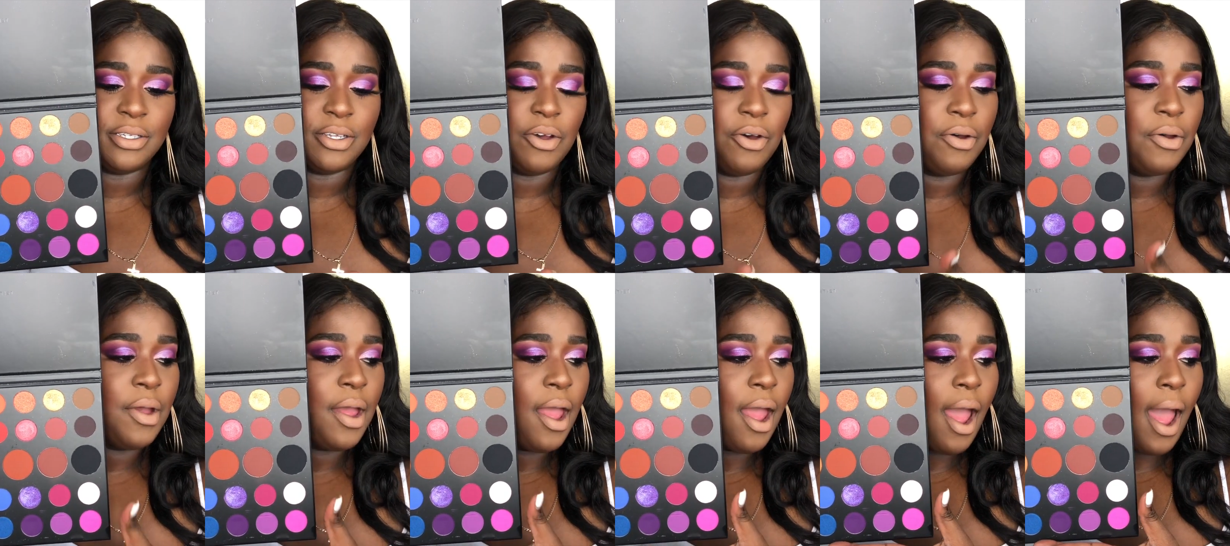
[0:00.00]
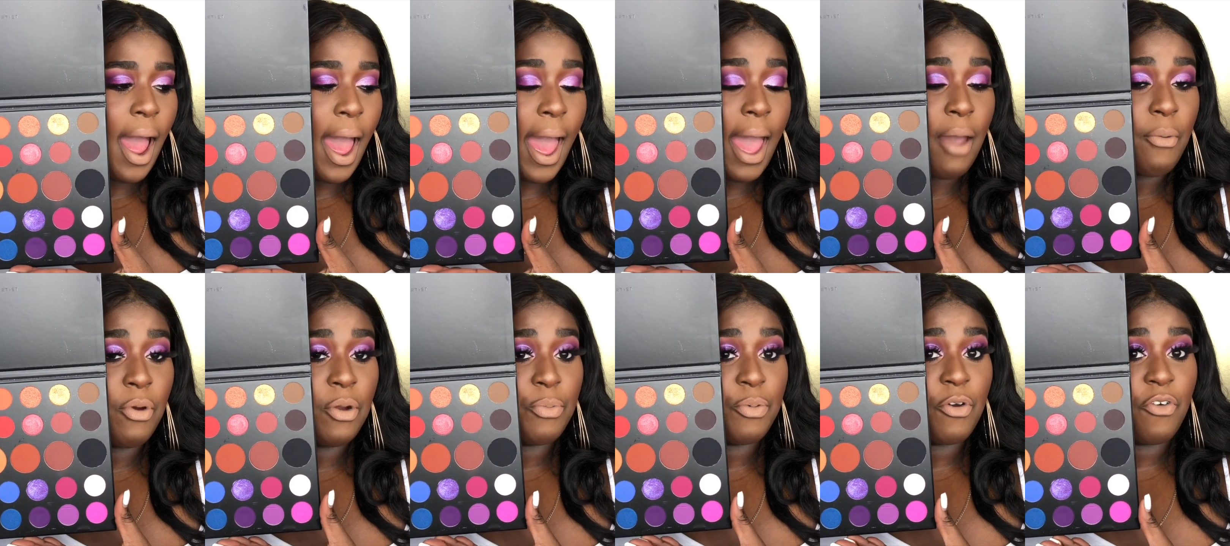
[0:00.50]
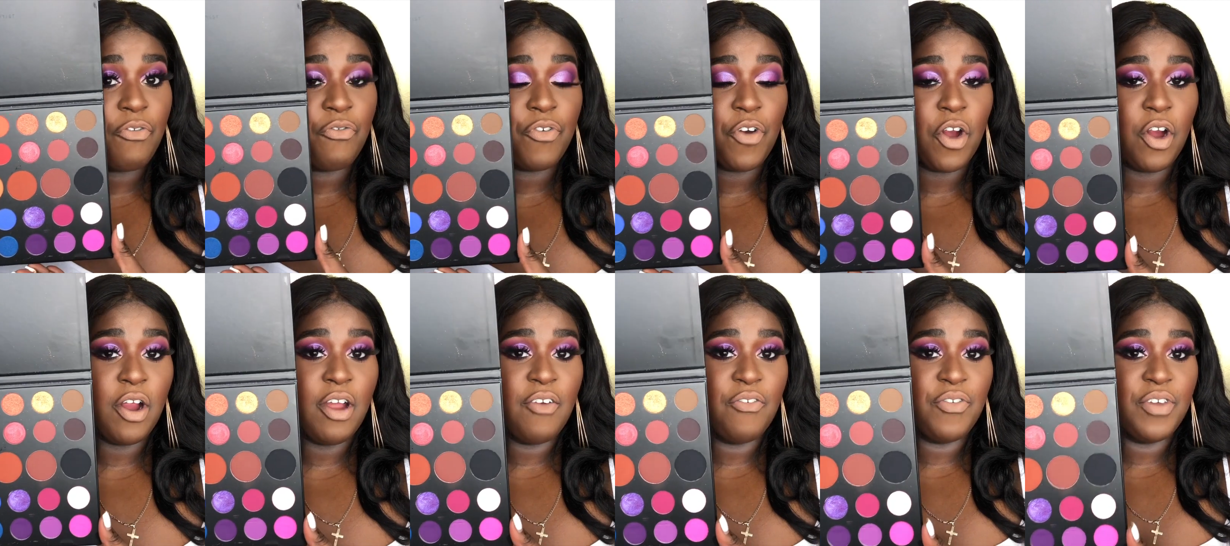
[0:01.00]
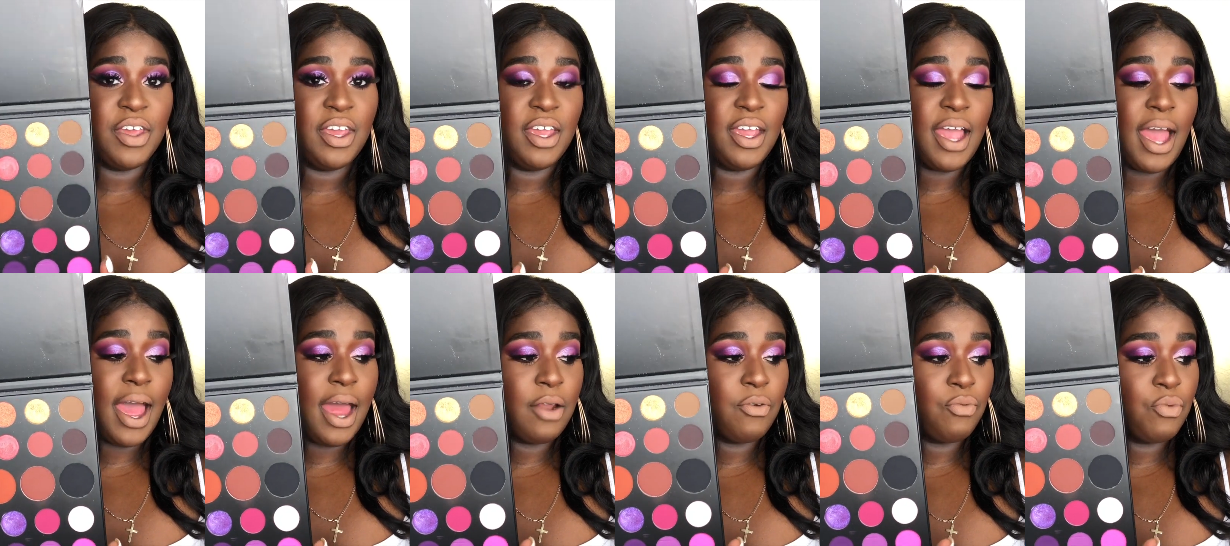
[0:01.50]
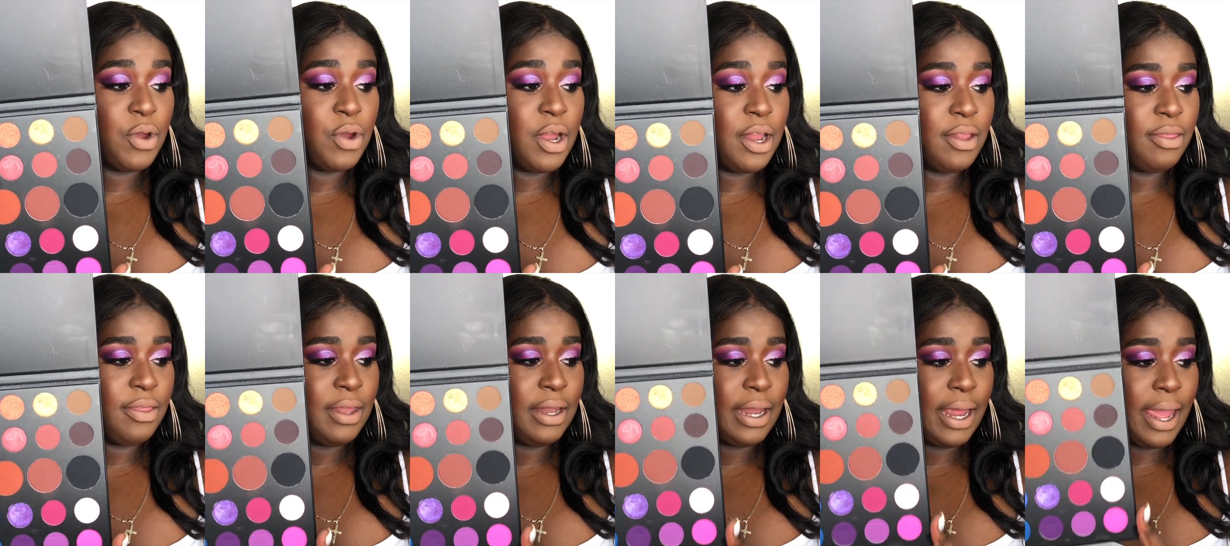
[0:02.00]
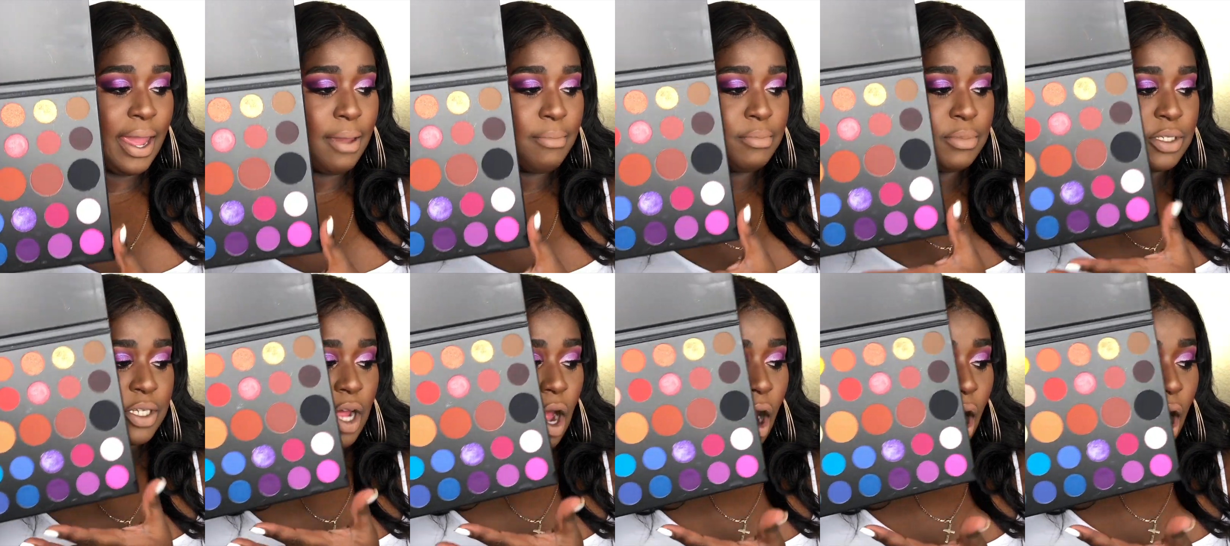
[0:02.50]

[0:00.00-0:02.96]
So I would prefer if he had written the names